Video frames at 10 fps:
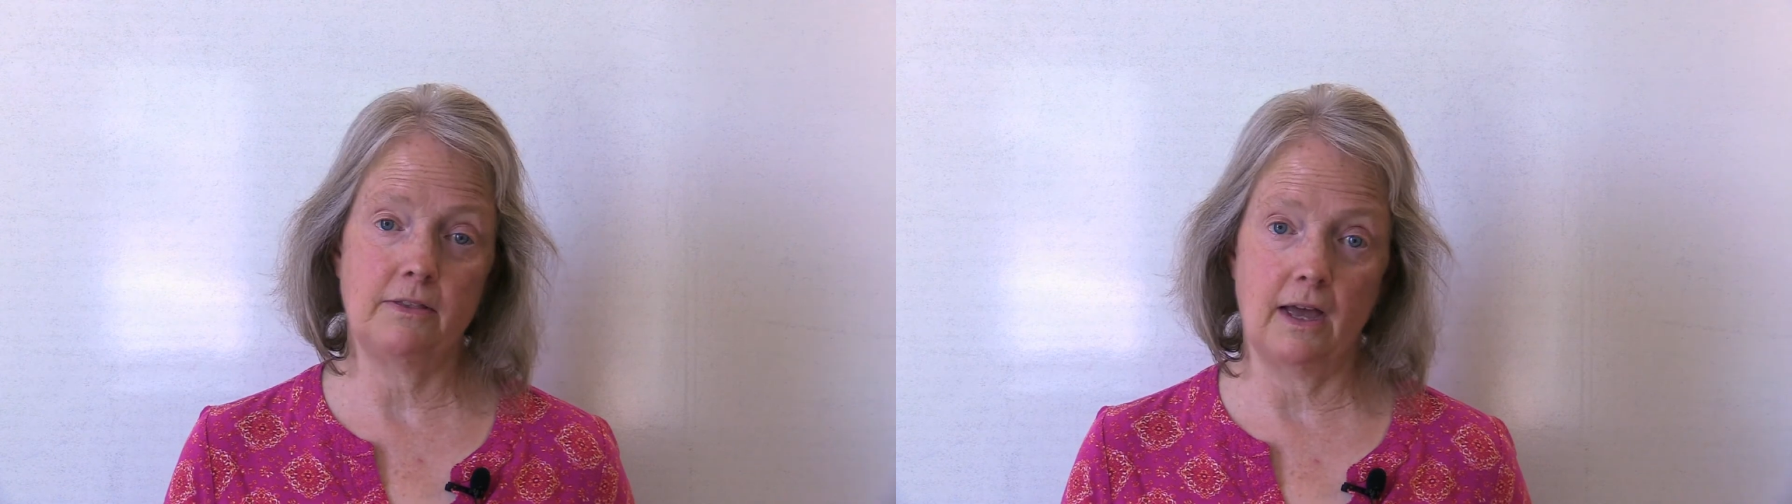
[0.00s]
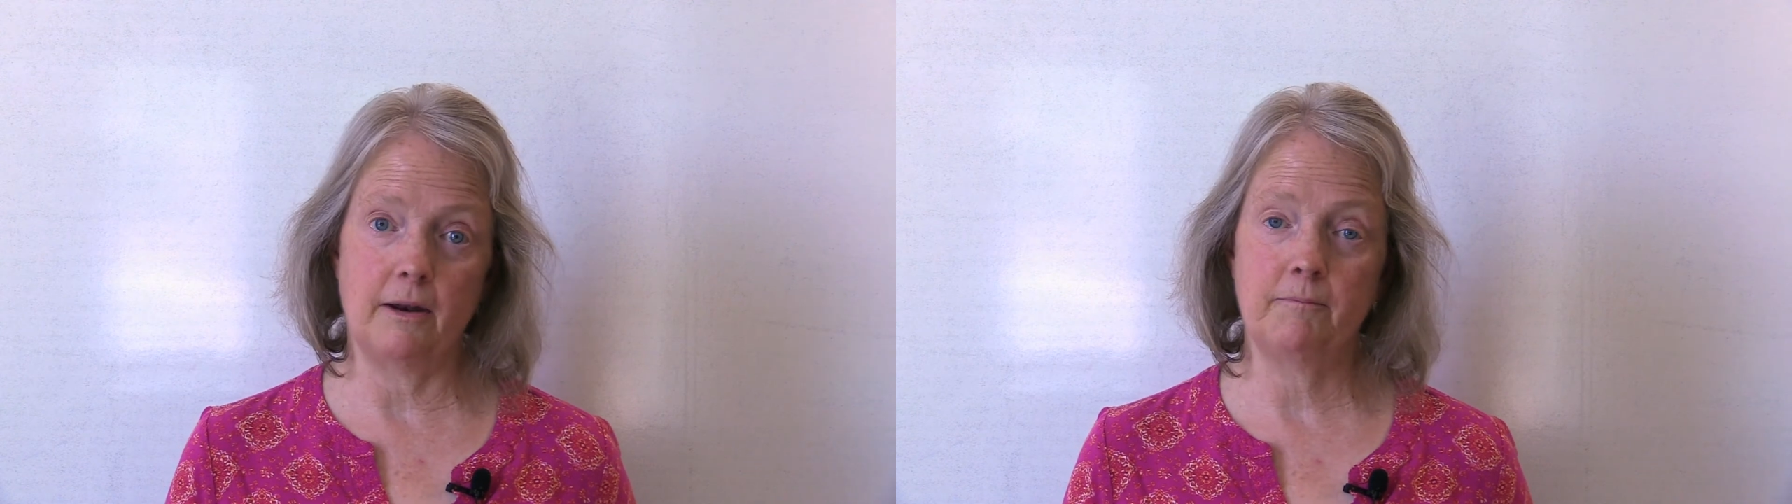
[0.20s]

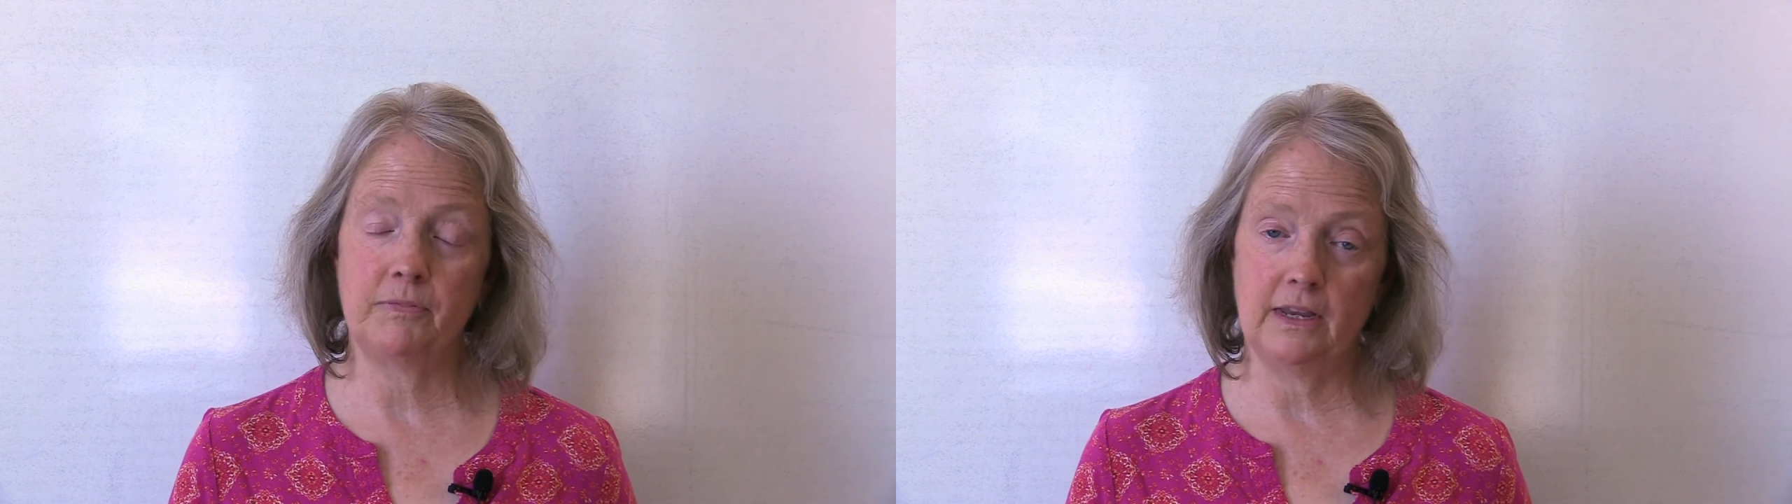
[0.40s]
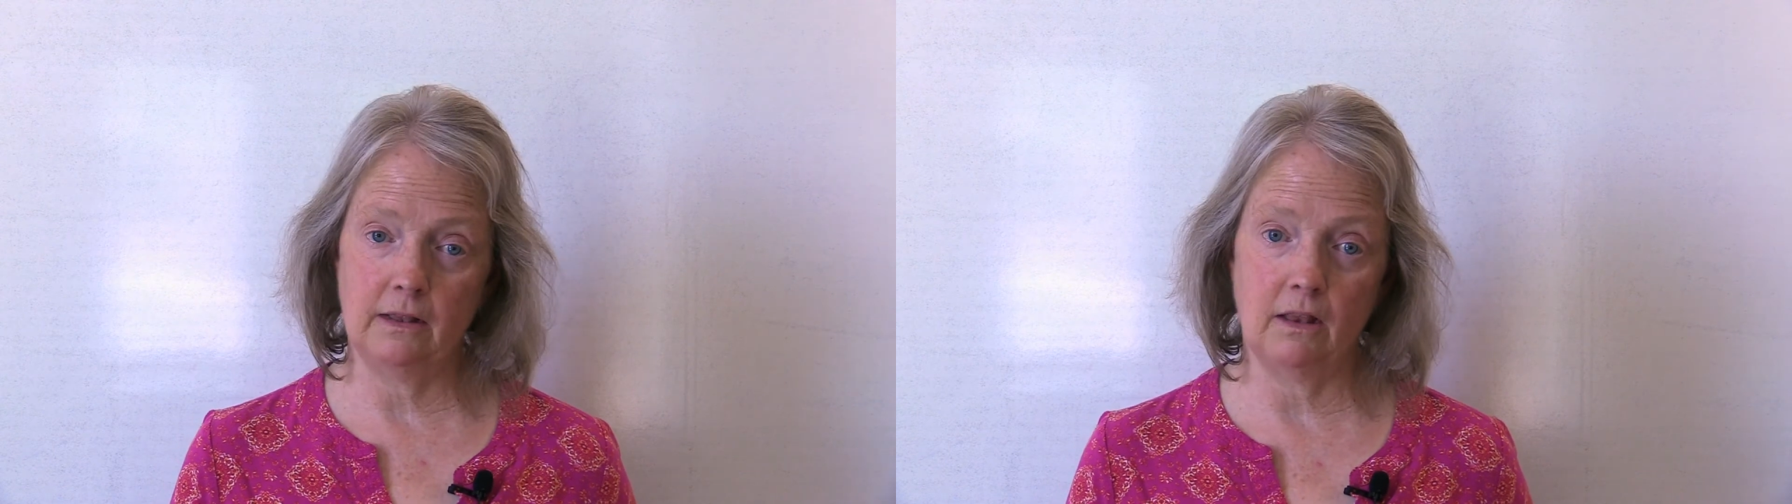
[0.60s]
that
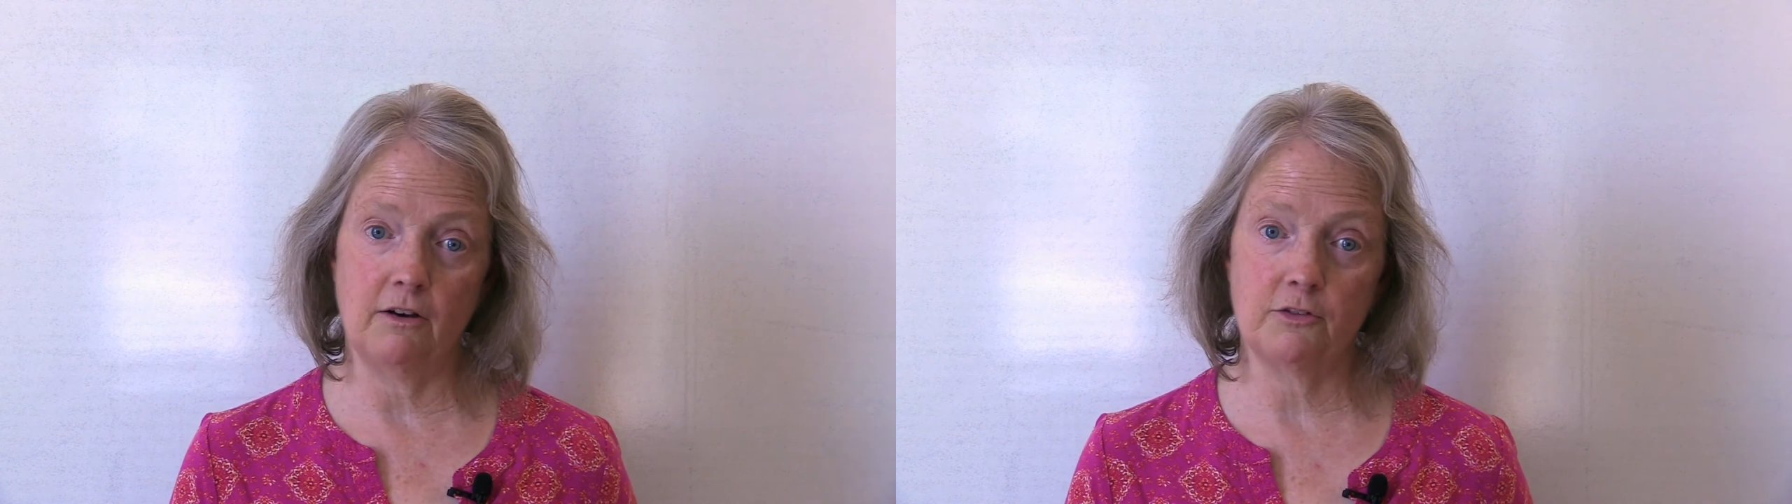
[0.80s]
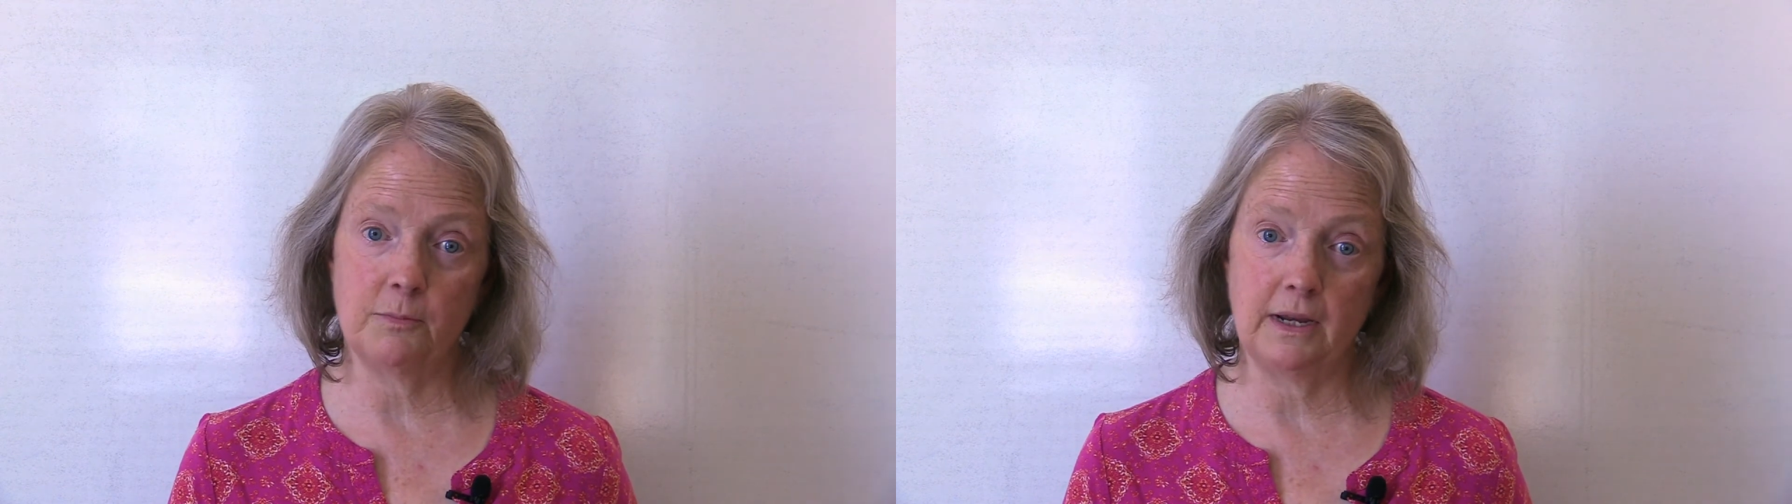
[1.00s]
He
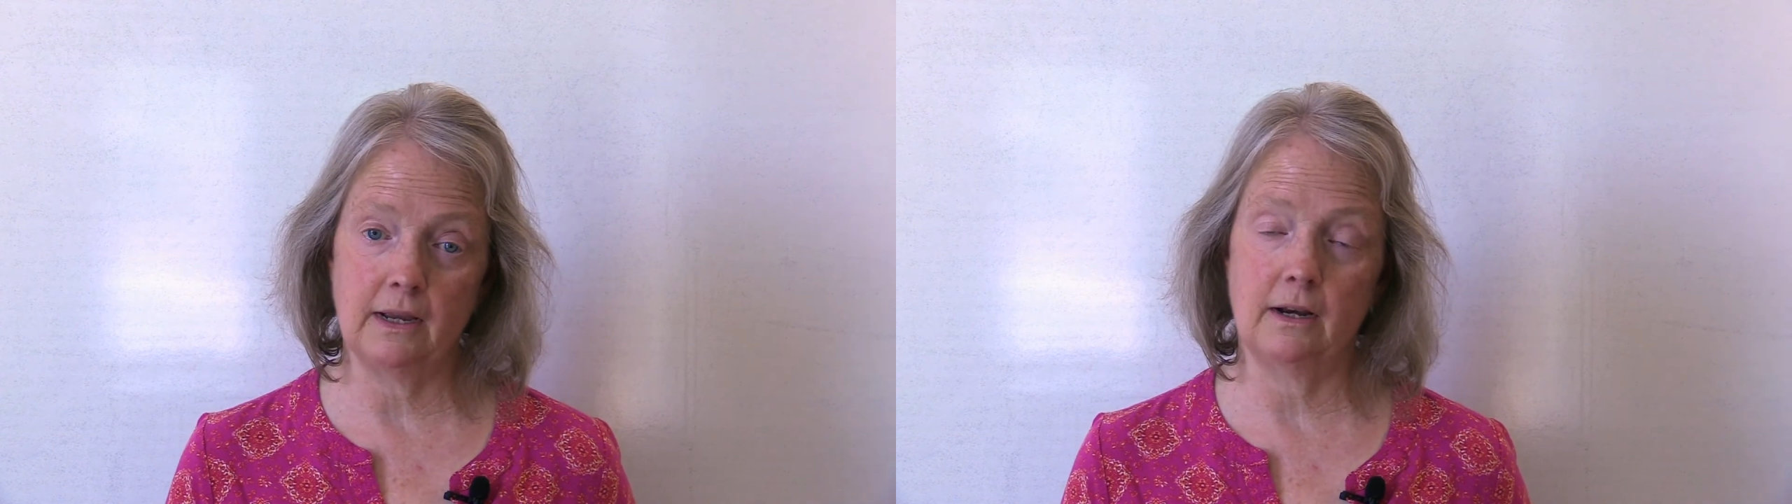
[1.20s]
loved me